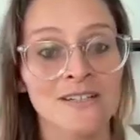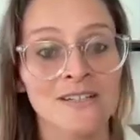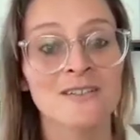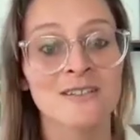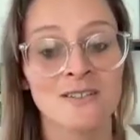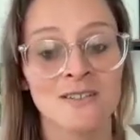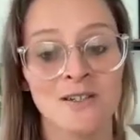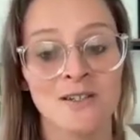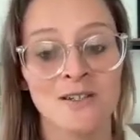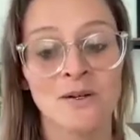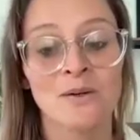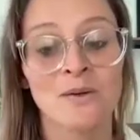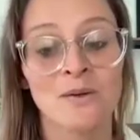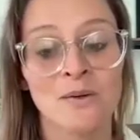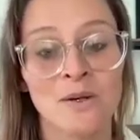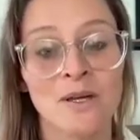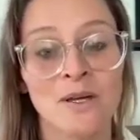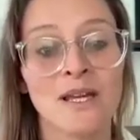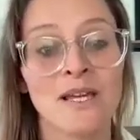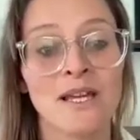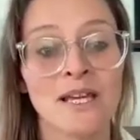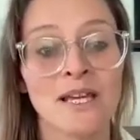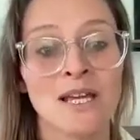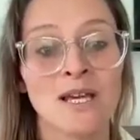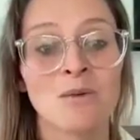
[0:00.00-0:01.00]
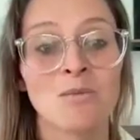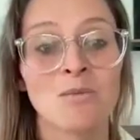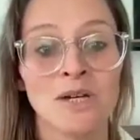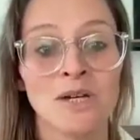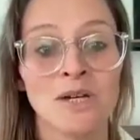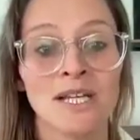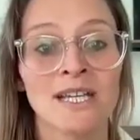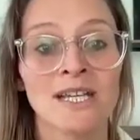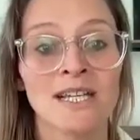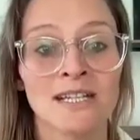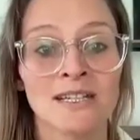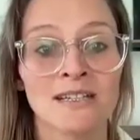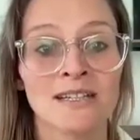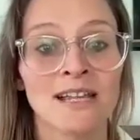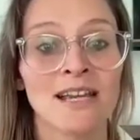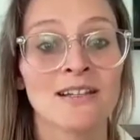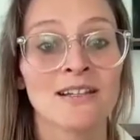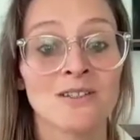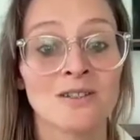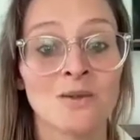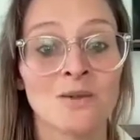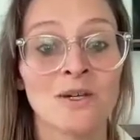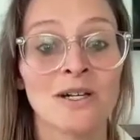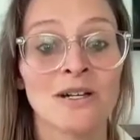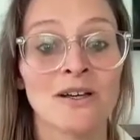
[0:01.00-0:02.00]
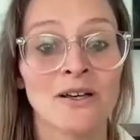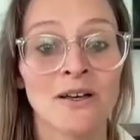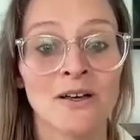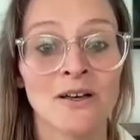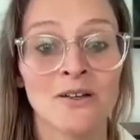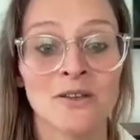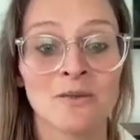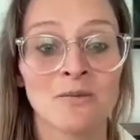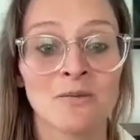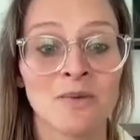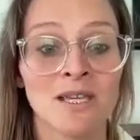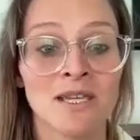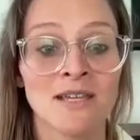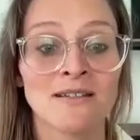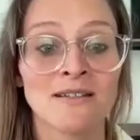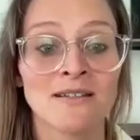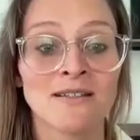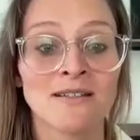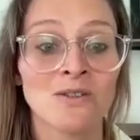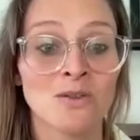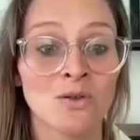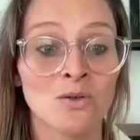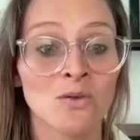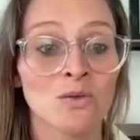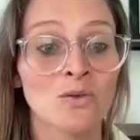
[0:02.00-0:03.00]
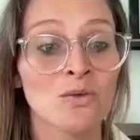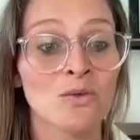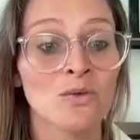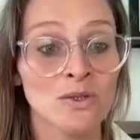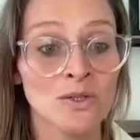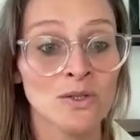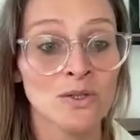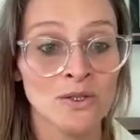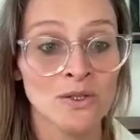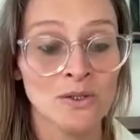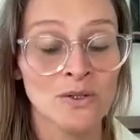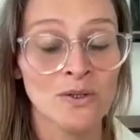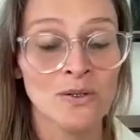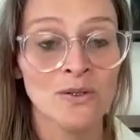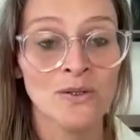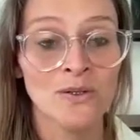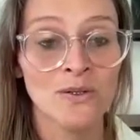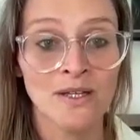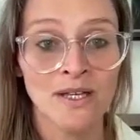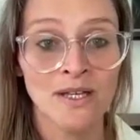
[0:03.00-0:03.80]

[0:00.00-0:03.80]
So bringing in that soil health piece is crucial.